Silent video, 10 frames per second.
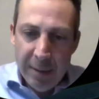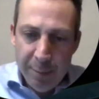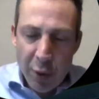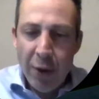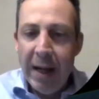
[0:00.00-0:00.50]

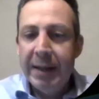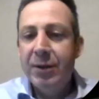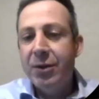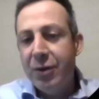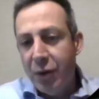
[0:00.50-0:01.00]

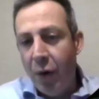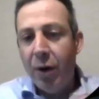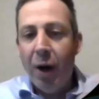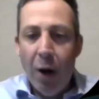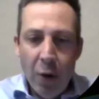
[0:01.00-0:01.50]
product, stock,
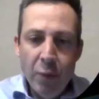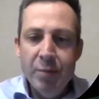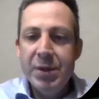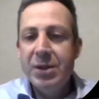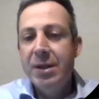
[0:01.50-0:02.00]

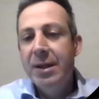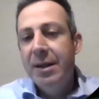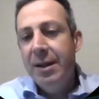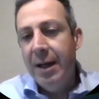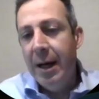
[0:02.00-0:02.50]
homes
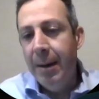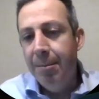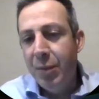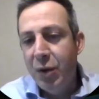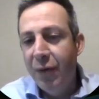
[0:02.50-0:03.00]

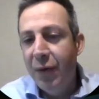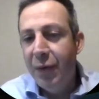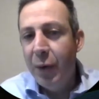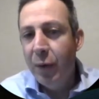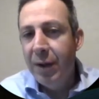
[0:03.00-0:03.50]
to
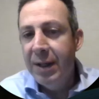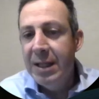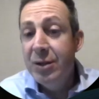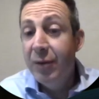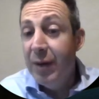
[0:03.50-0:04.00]
fulfill the
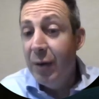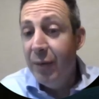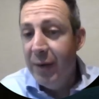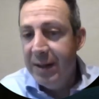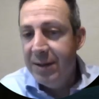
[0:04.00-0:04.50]
needs of their
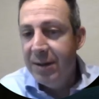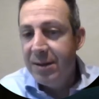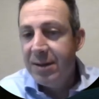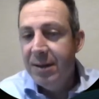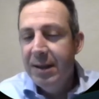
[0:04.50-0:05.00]

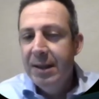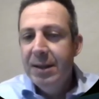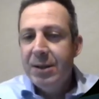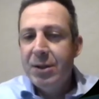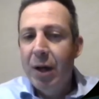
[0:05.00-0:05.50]
investors.
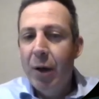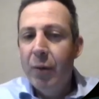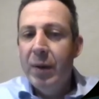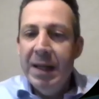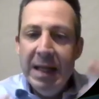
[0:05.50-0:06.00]

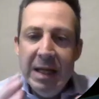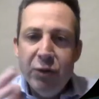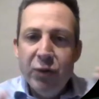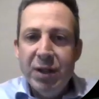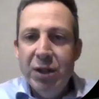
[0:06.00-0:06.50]
So an
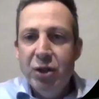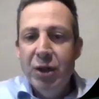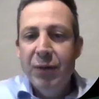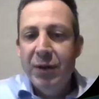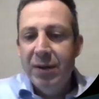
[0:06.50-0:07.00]
interesting
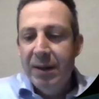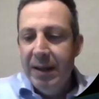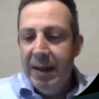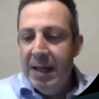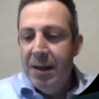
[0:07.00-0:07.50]
shift
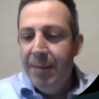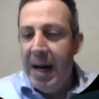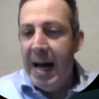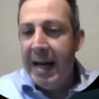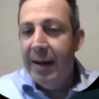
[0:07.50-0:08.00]
in the
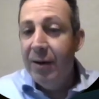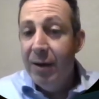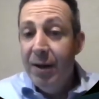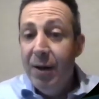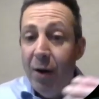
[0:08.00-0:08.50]
market
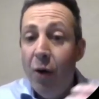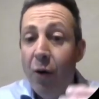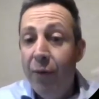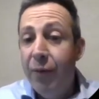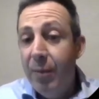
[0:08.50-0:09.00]

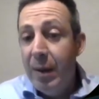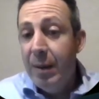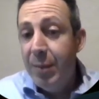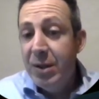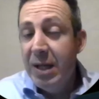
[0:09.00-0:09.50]
of
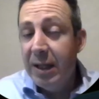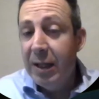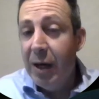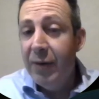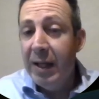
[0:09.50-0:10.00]

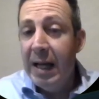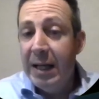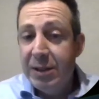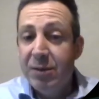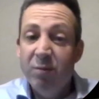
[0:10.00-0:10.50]
particularly over the
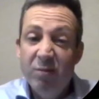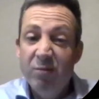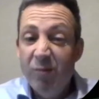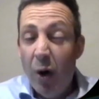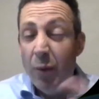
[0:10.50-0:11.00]
last,
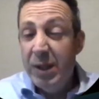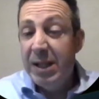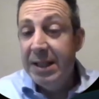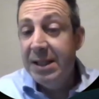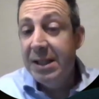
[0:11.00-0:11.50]
I would
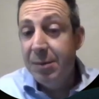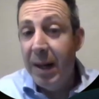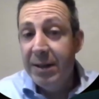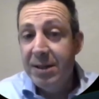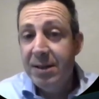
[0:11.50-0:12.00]
say, 6
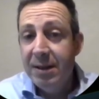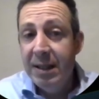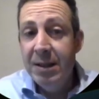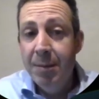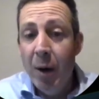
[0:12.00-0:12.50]
months
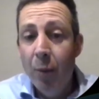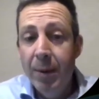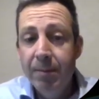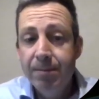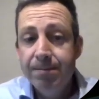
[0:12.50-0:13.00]
into Melbourne.